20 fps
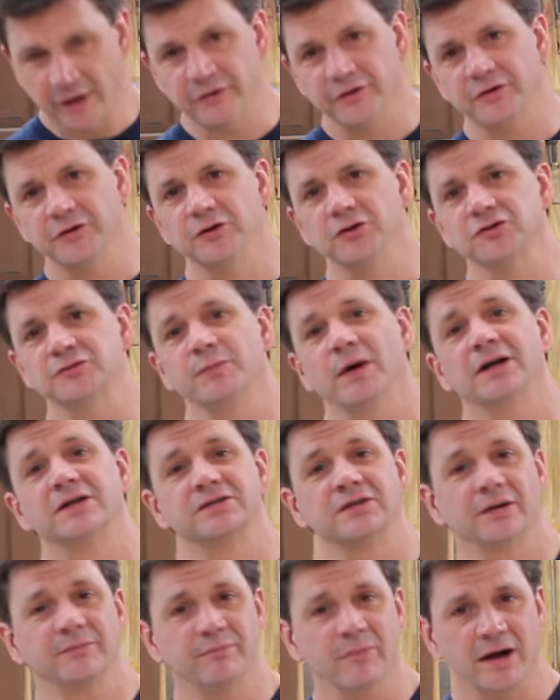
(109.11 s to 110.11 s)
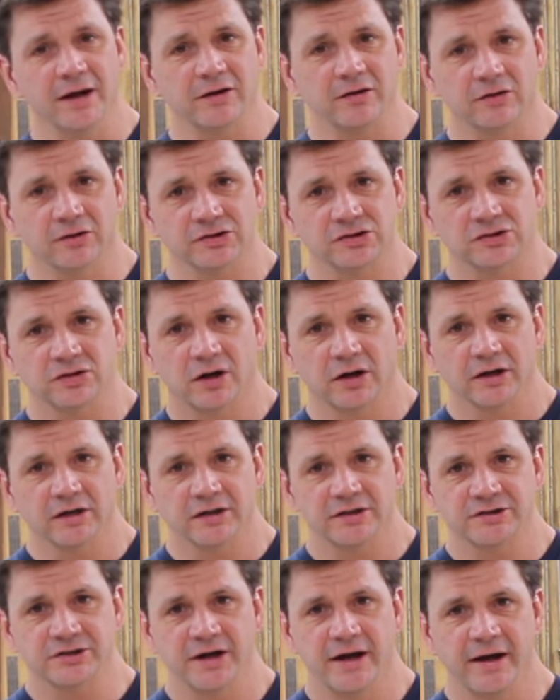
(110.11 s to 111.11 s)
other news, my son Michael has started
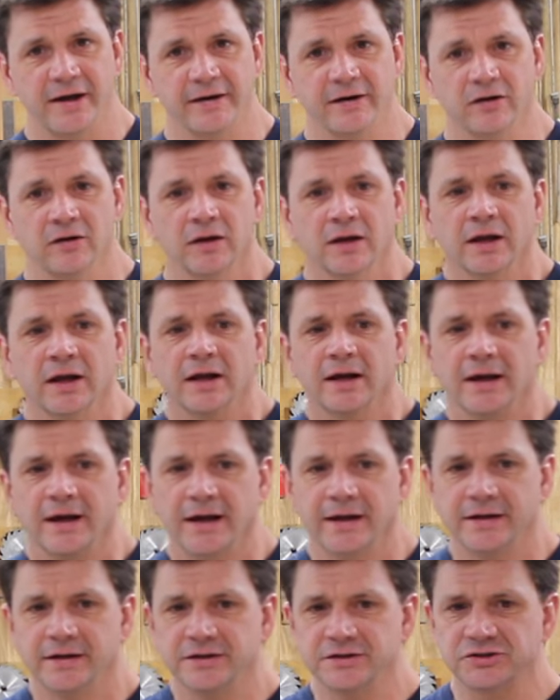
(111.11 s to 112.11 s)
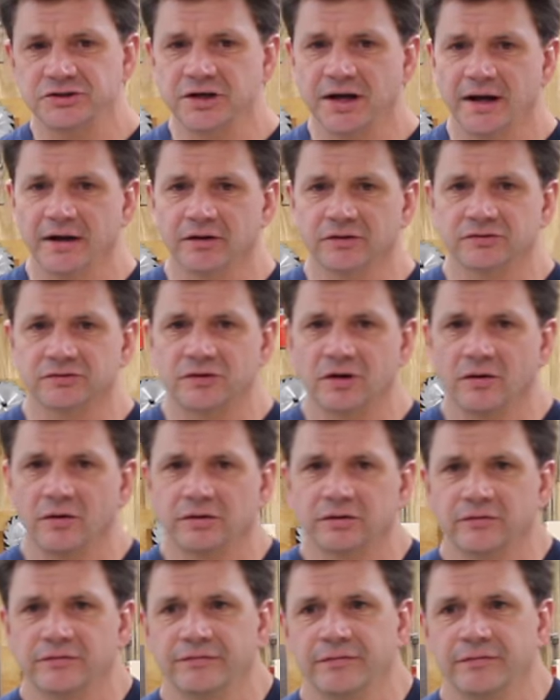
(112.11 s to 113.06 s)
a channel, and his channel is going to